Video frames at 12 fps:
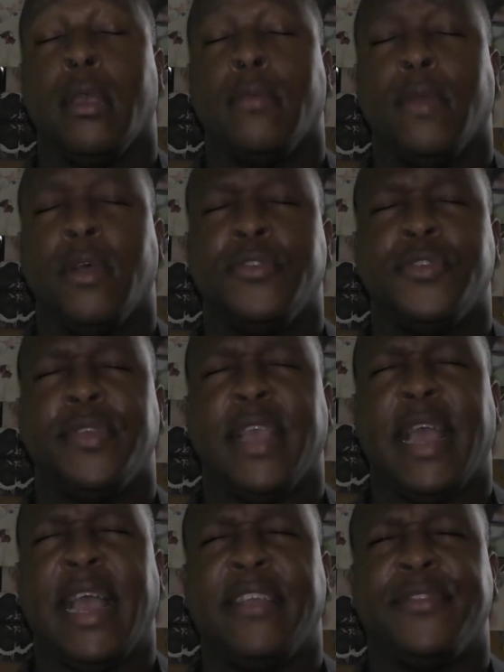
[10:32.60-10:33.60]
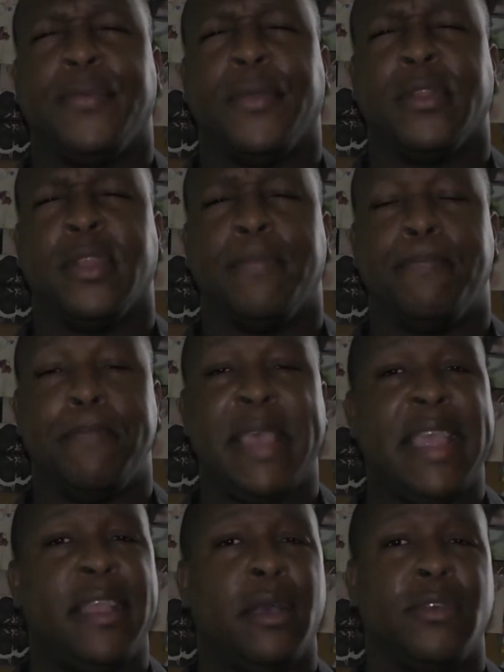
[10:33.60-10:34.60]
Those of you guys who are the
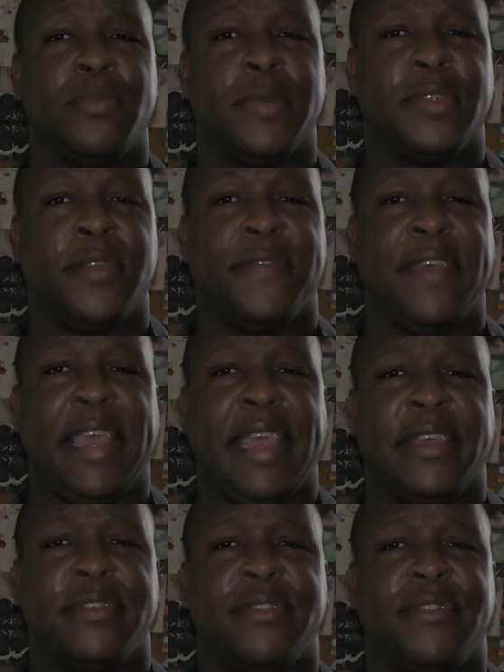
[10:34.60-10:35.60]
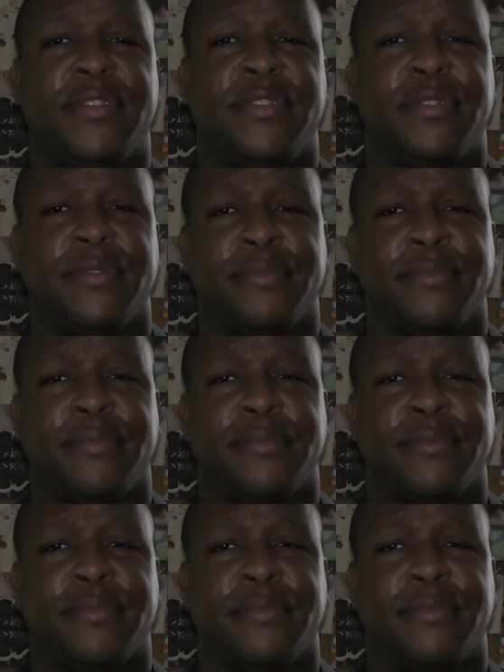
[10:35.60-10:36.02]
big Ghostbuster fans,